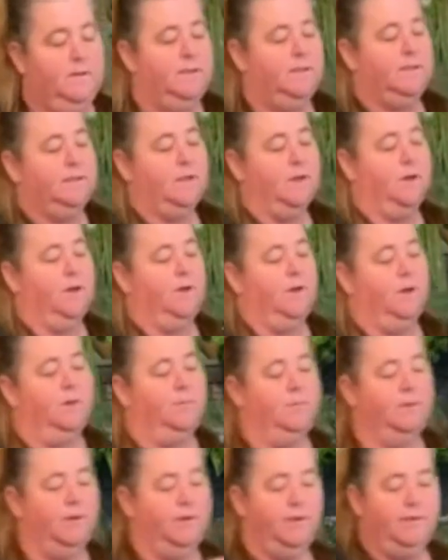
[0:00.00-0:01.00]
So
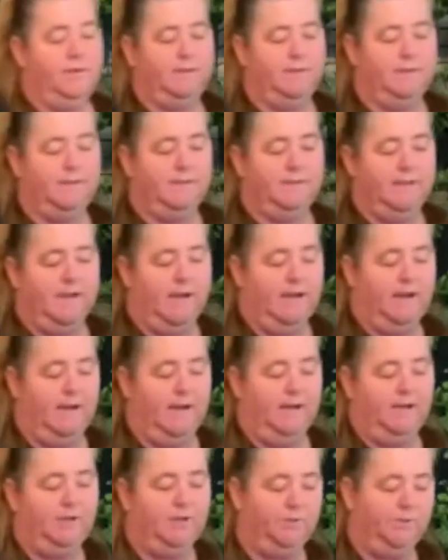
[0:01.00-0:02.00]
I'm going to
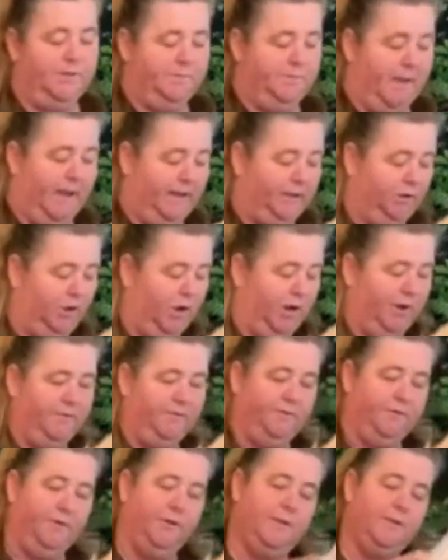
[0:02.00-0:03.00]
start and do his back
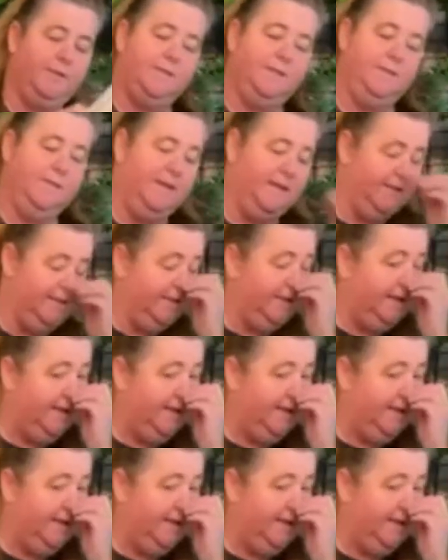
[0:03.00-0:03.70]
line first and then